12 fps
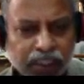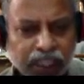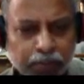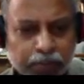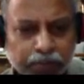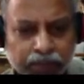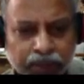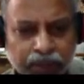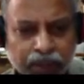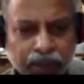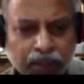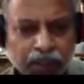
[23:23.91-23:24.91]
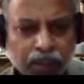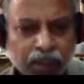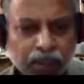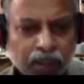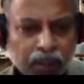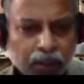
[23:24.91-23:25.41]
type,
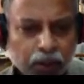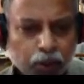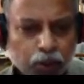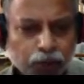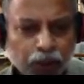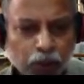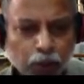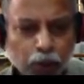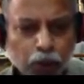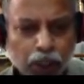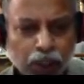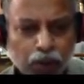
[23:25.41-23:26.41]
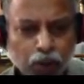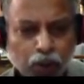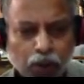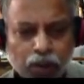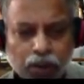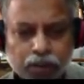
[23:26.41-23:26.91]
used for robo control,